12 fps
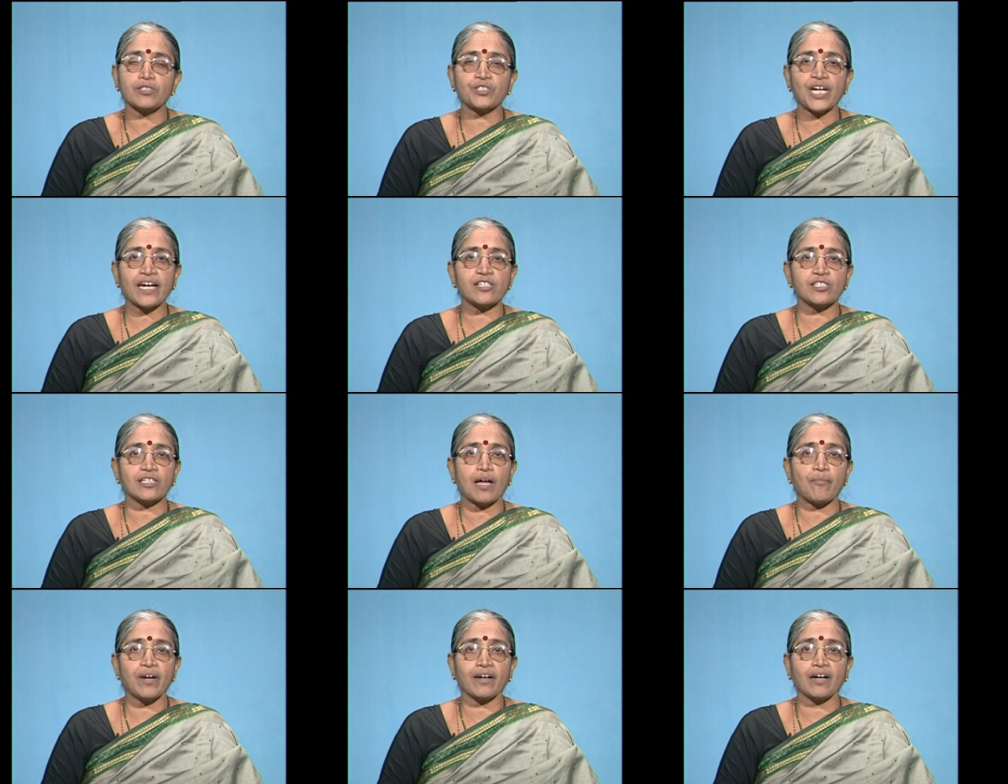states in
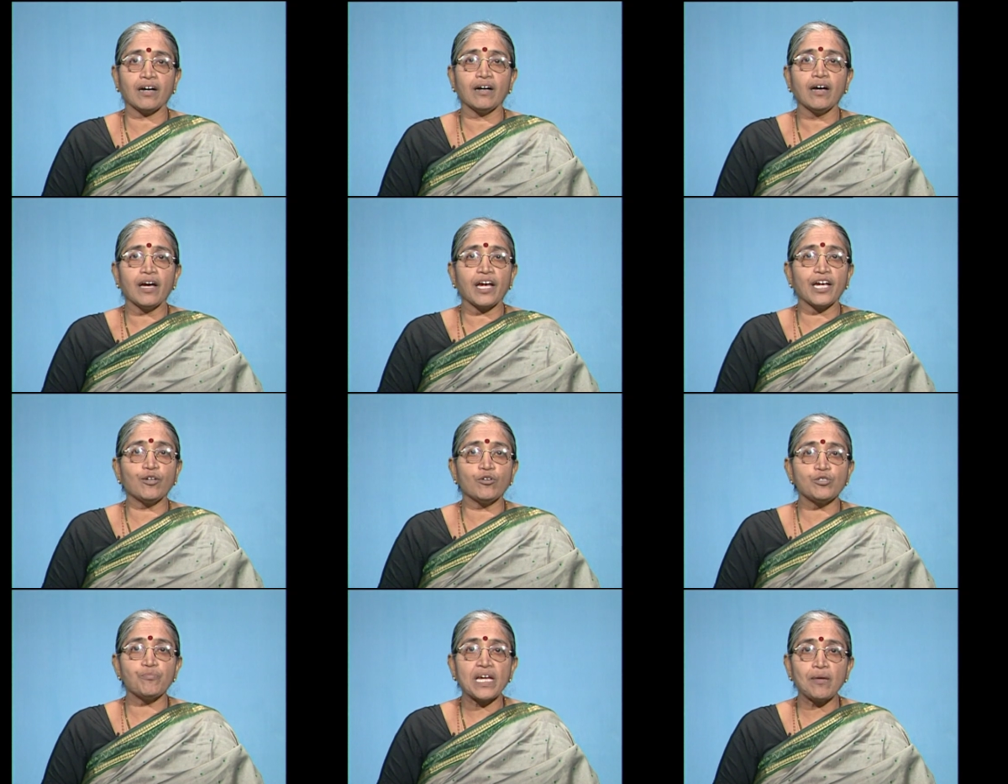America, he
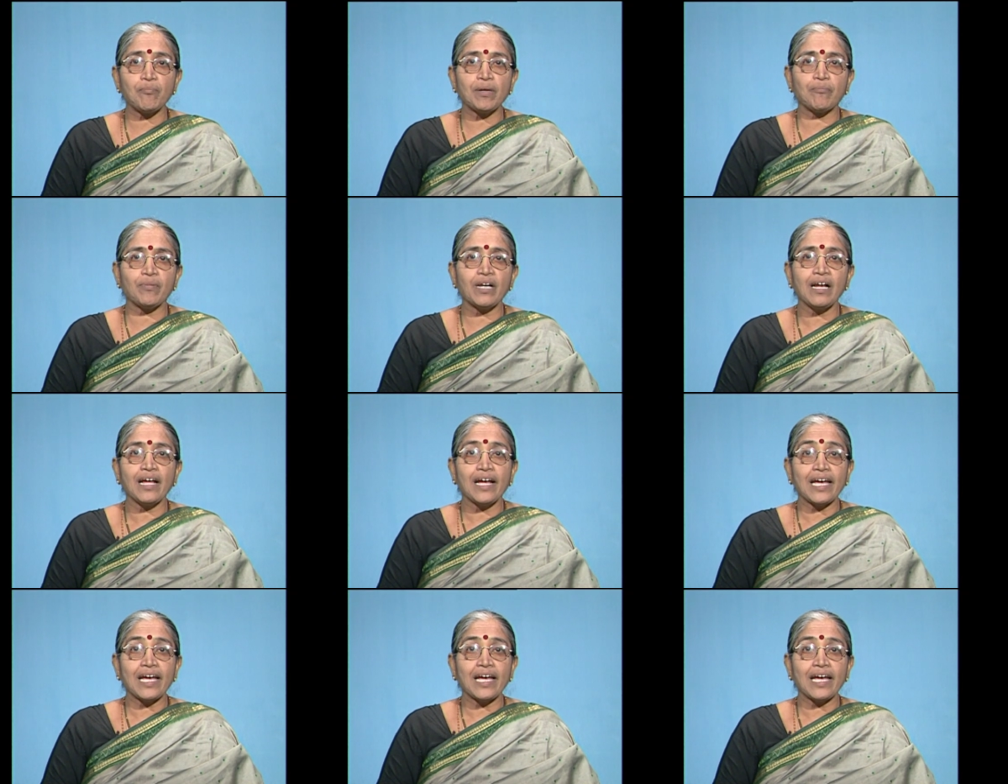knows many people,